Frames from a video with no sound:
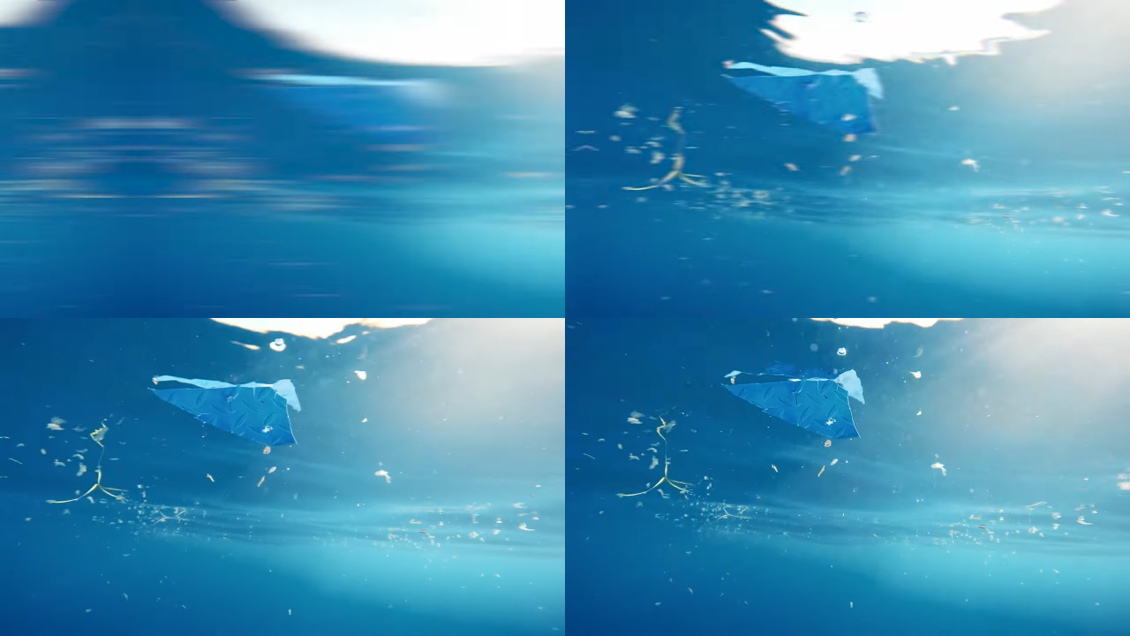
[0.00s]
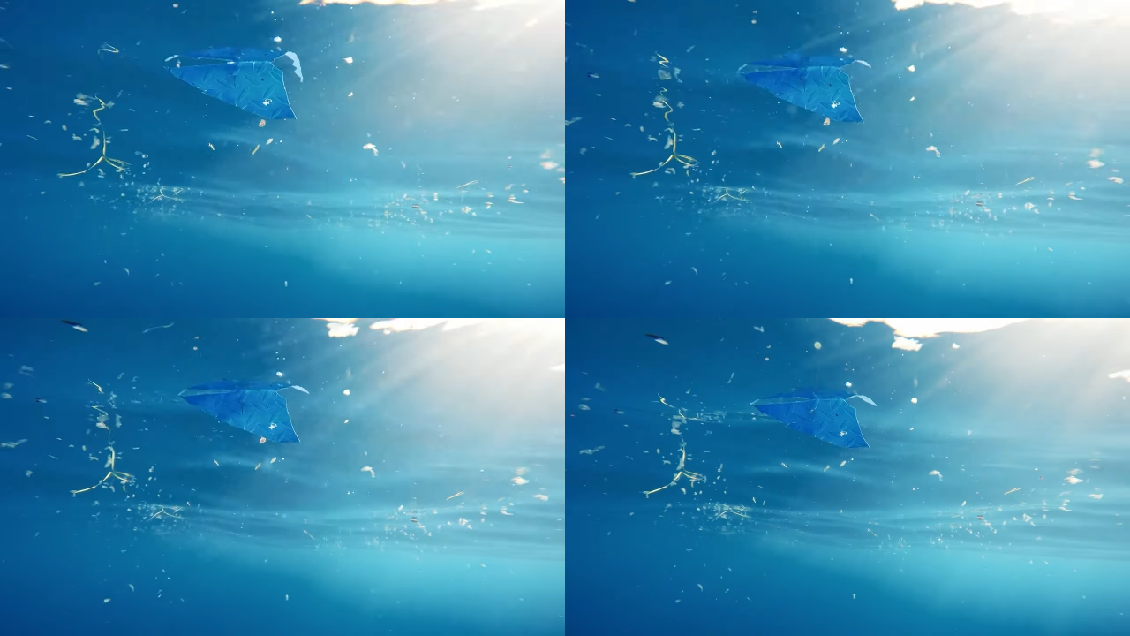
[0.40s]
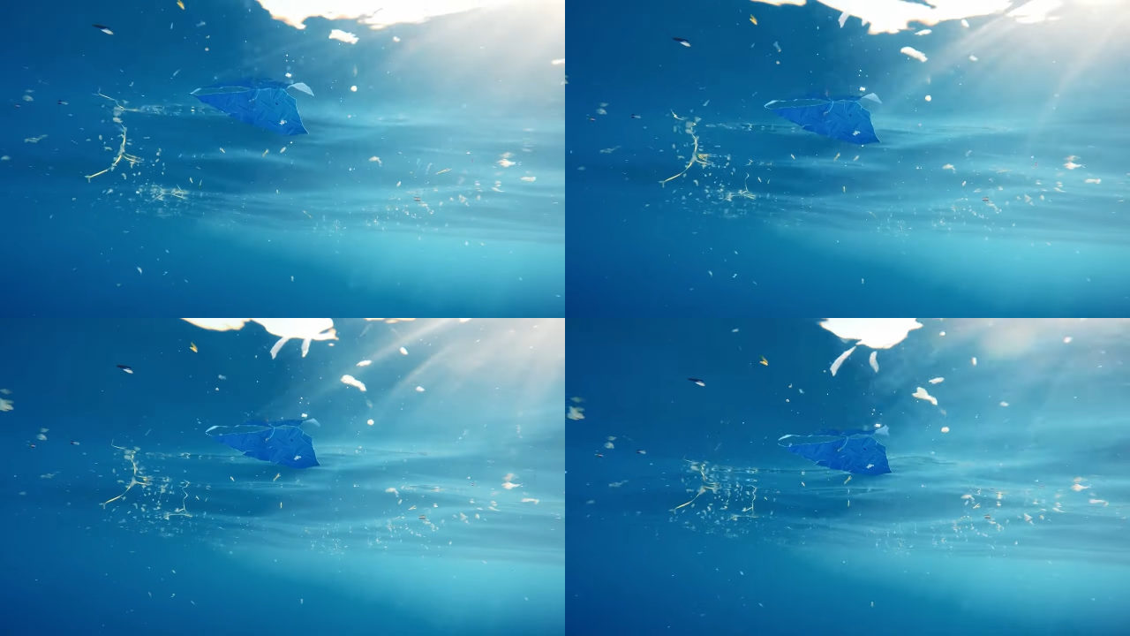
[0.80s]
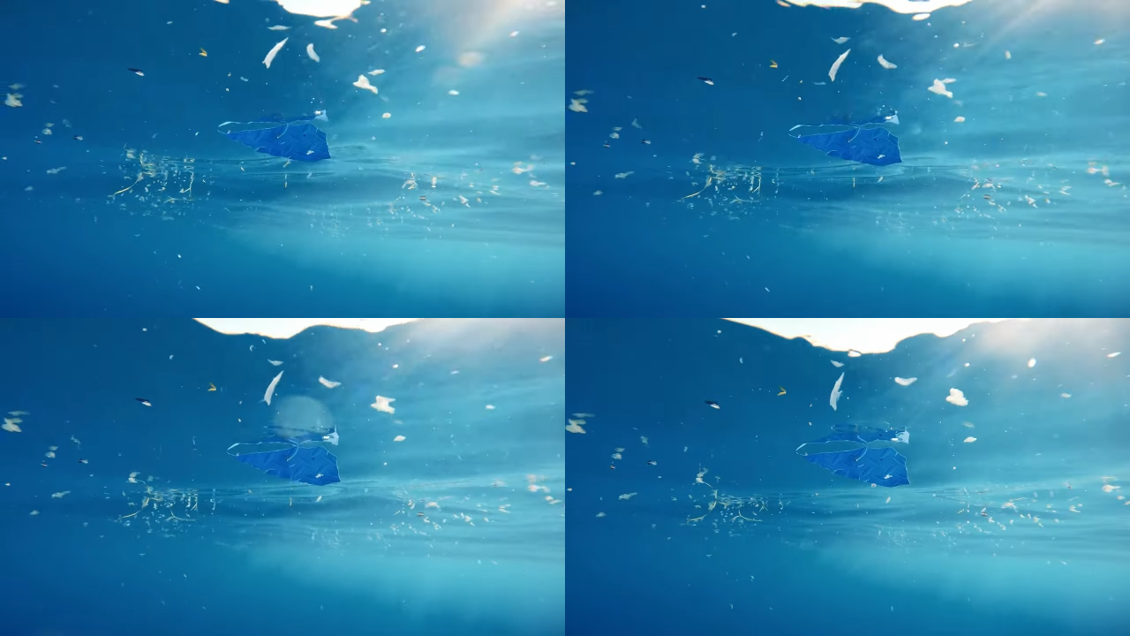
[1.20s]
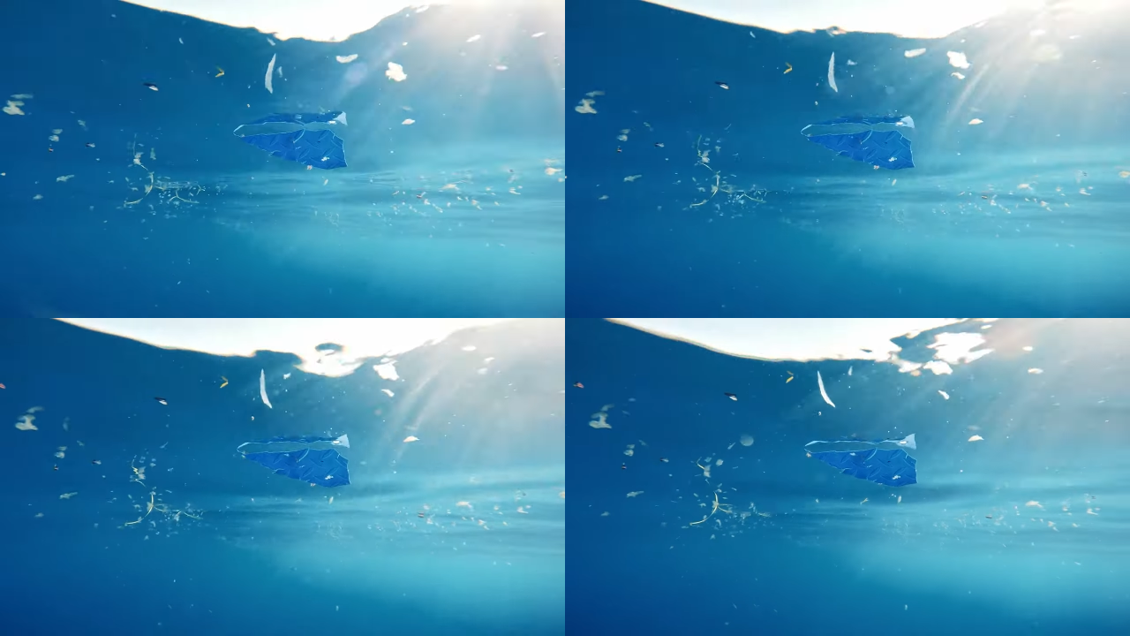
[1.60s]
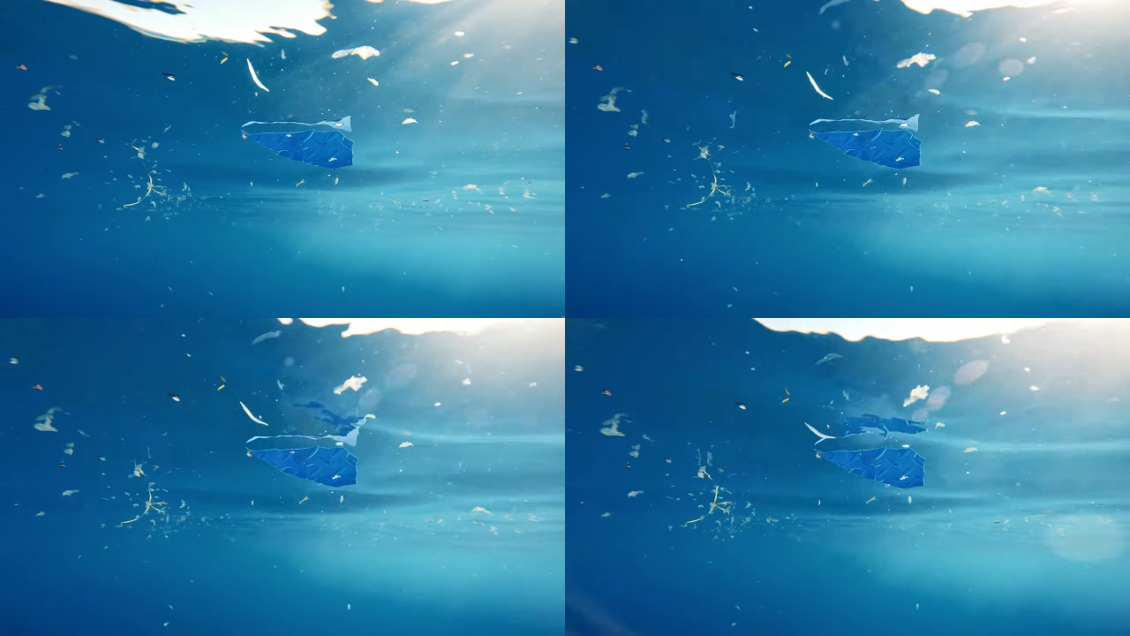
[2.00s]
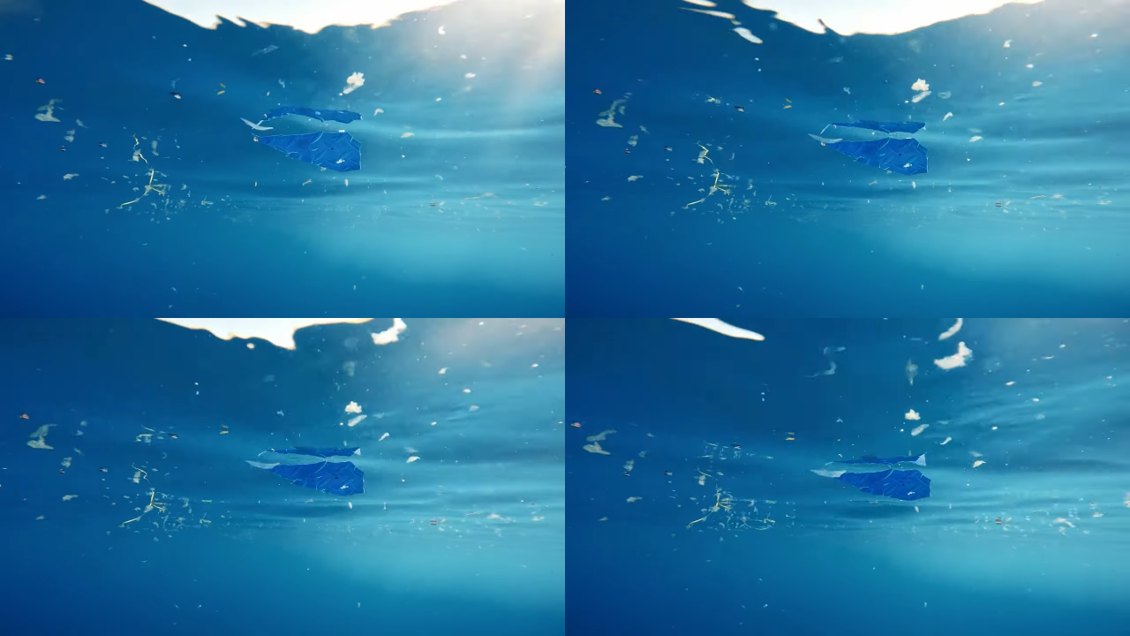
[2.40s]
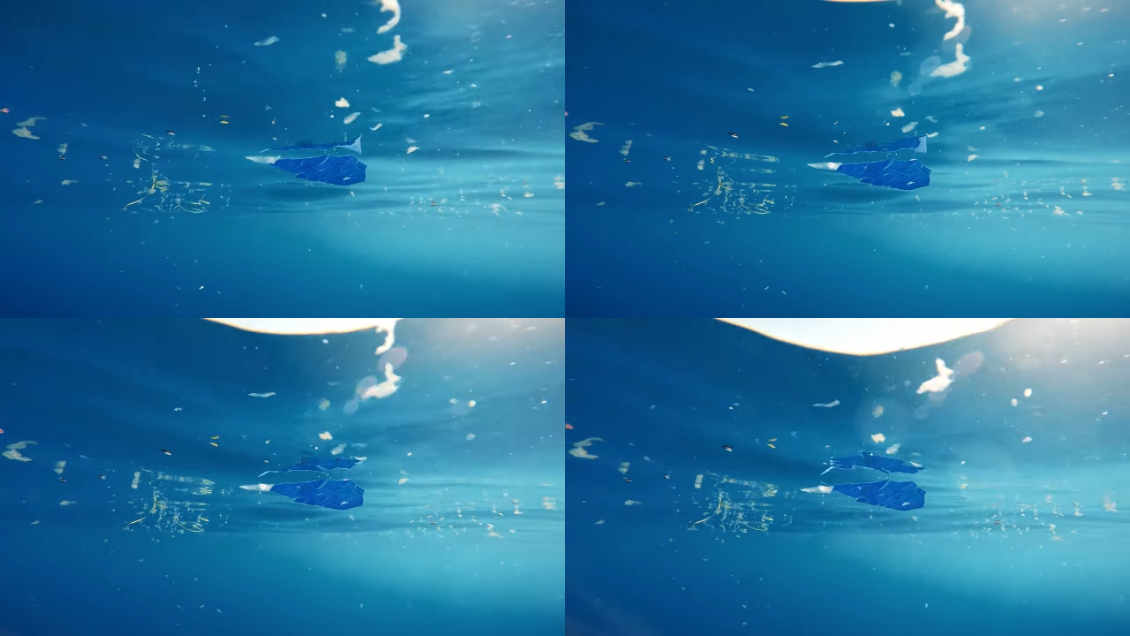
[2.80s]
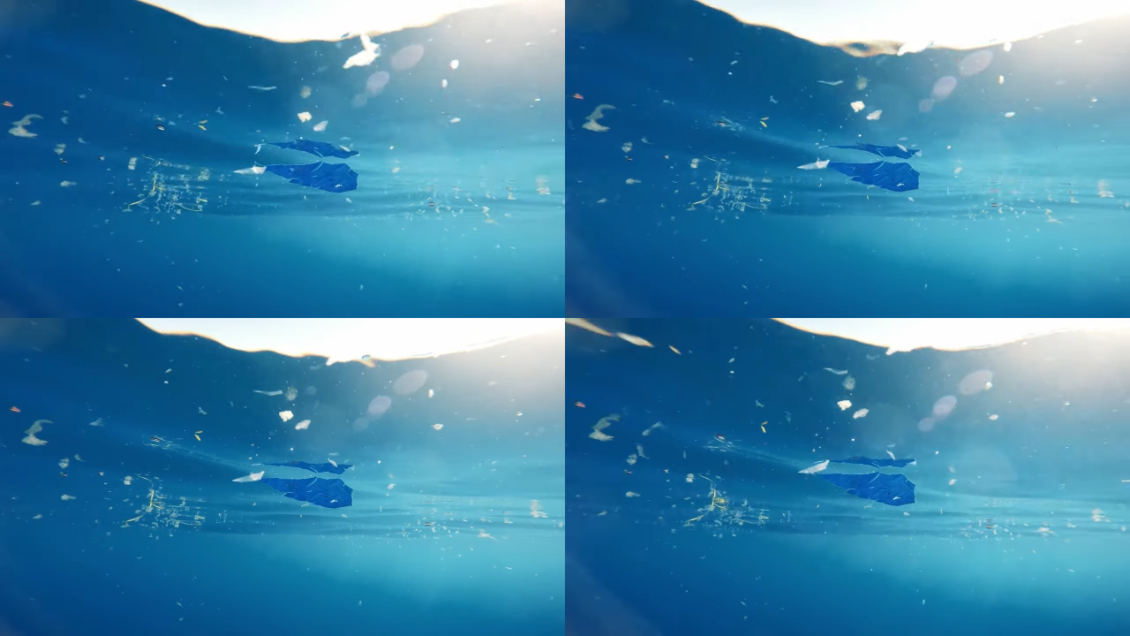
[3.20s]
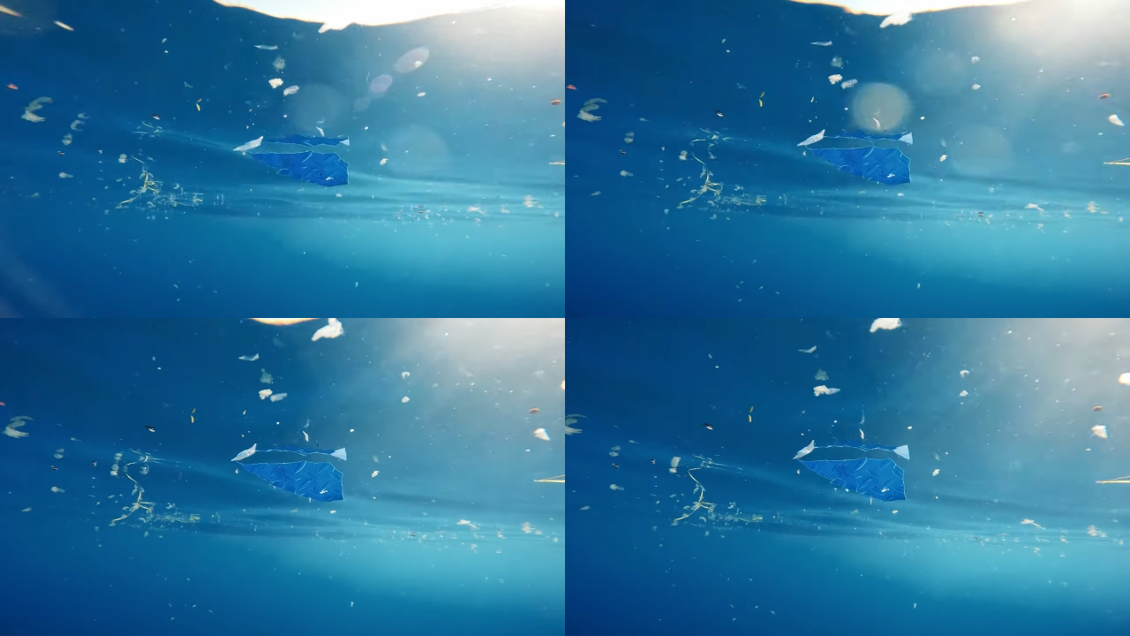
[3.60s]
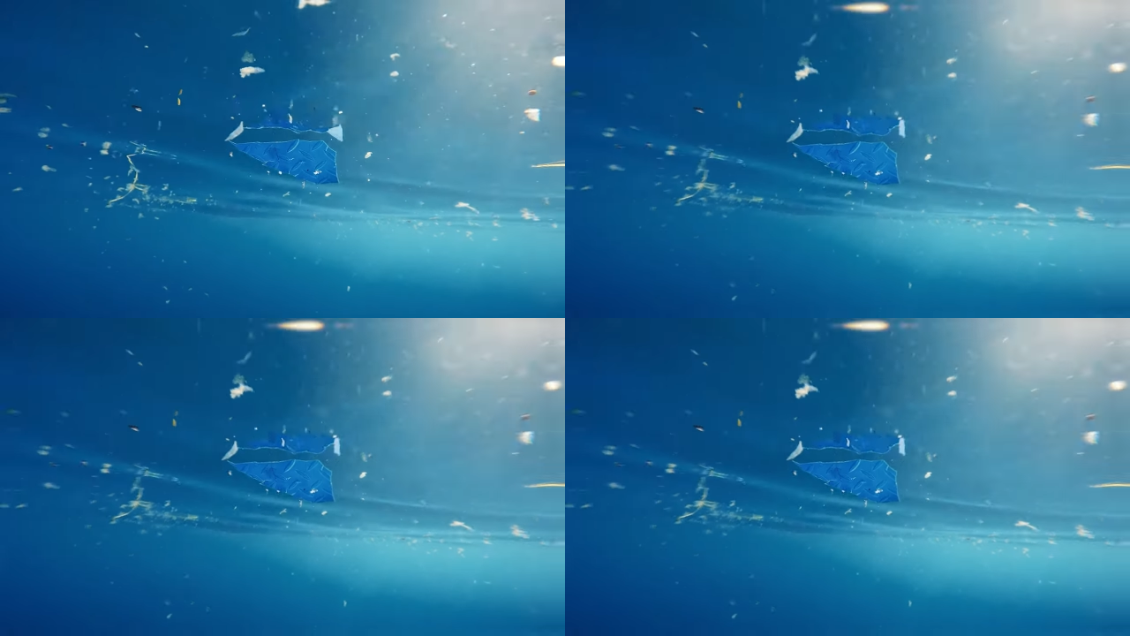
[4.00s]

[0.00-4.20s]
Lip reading: No face is visible, so there are no lips to read.